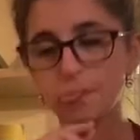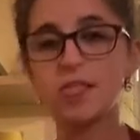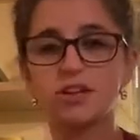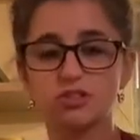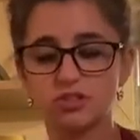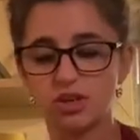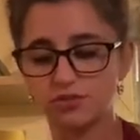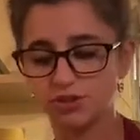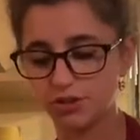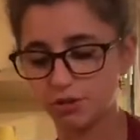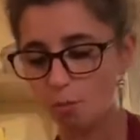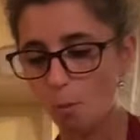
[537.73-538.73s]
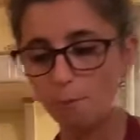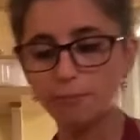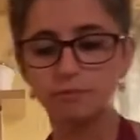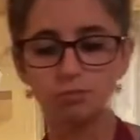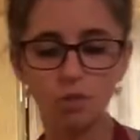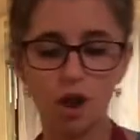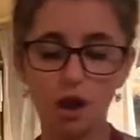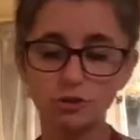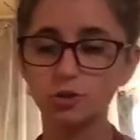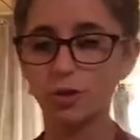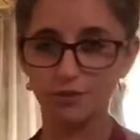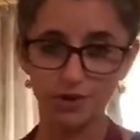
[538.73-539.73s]
These are definitely good.
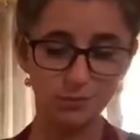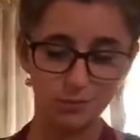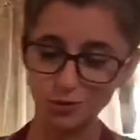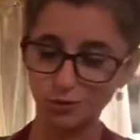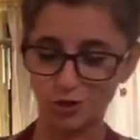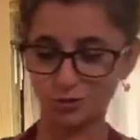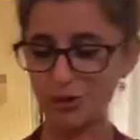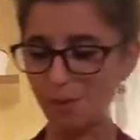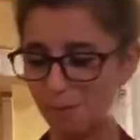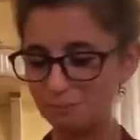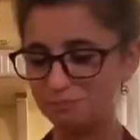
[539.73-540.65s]
So I recommend this recipe.